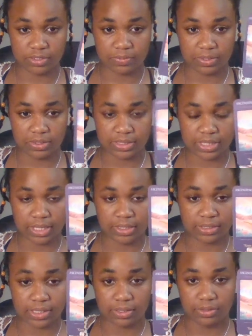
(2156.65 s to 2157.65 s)
Spirit is
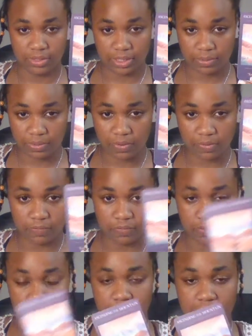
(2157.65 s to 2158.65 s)
telling you to keep going
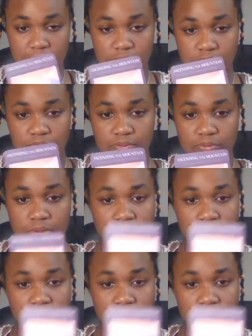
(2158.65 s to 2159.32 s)
forward because you